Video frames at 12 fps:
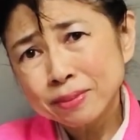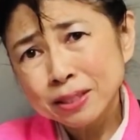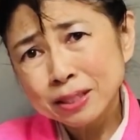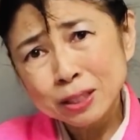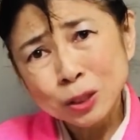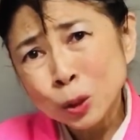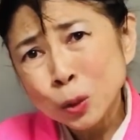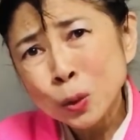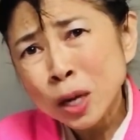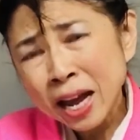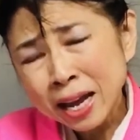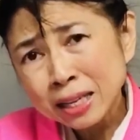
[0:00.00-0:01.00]
It's too
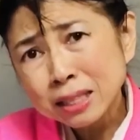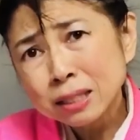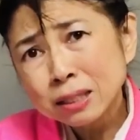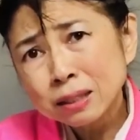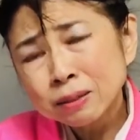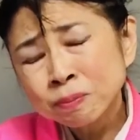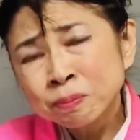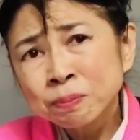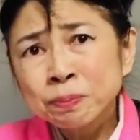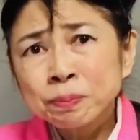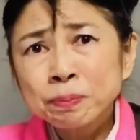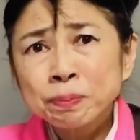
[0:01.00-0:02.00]
late.
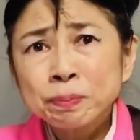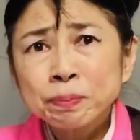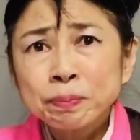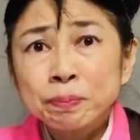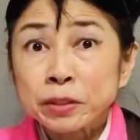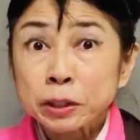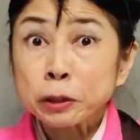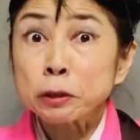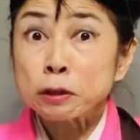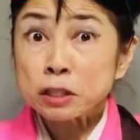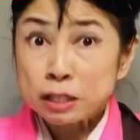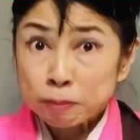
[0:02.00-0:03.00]
The
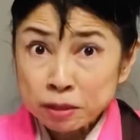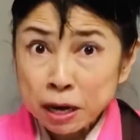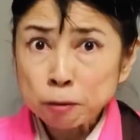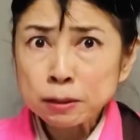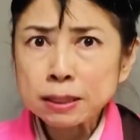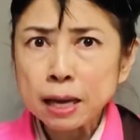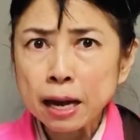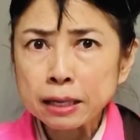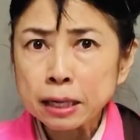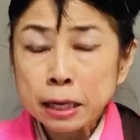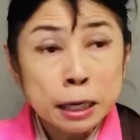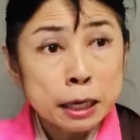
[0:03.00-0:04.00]
girl stepped
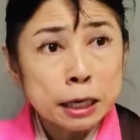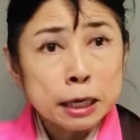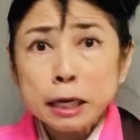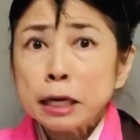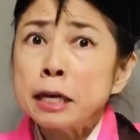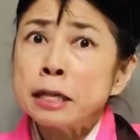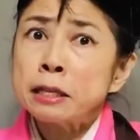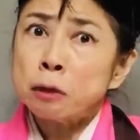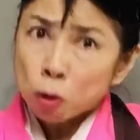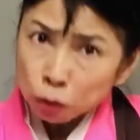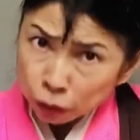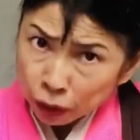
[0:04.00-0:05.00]
outside and the
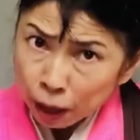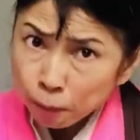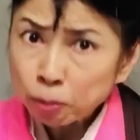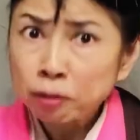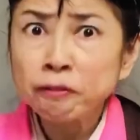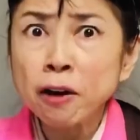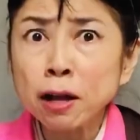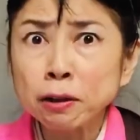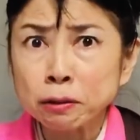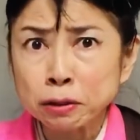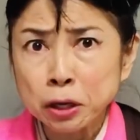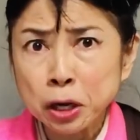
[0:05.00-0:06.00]
old couple
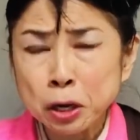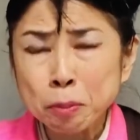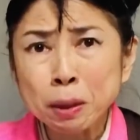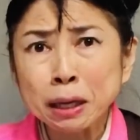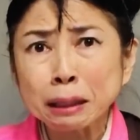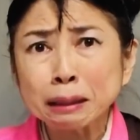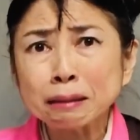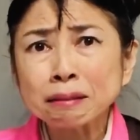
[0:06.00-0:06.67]
followed her, but